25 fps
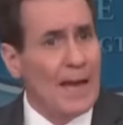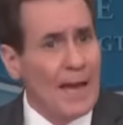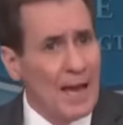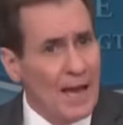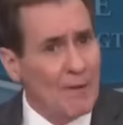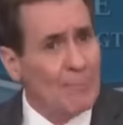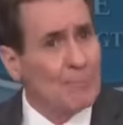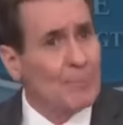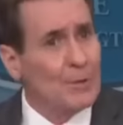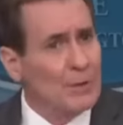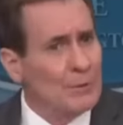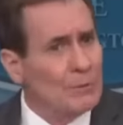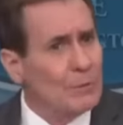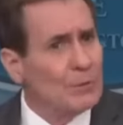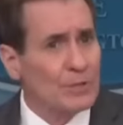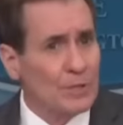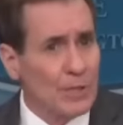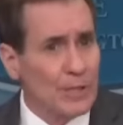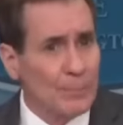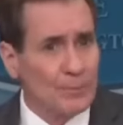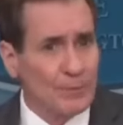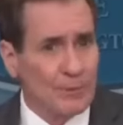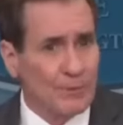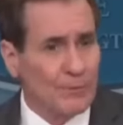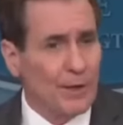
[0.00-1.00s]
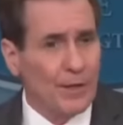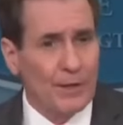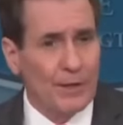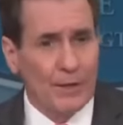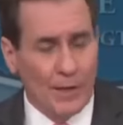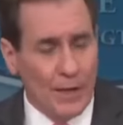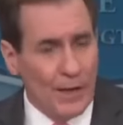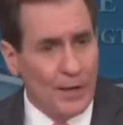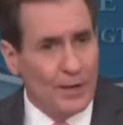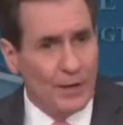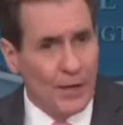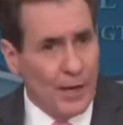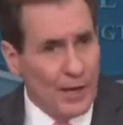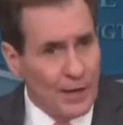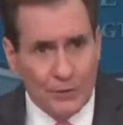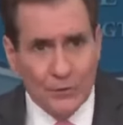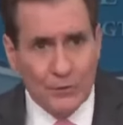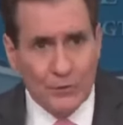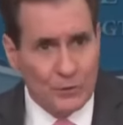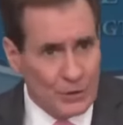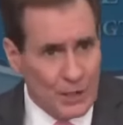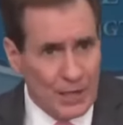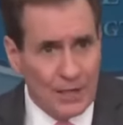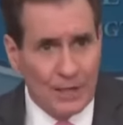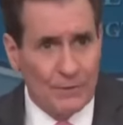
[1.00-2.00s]
And they have been receptive.
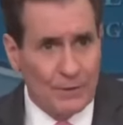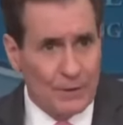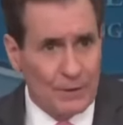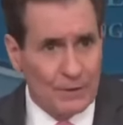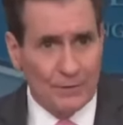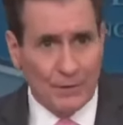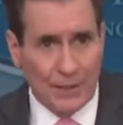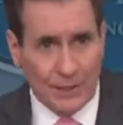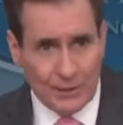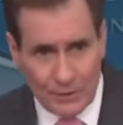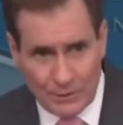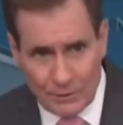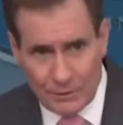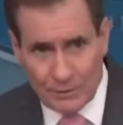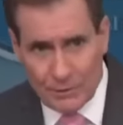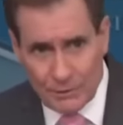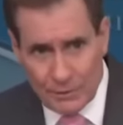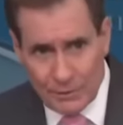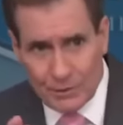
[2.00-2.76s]
I understand that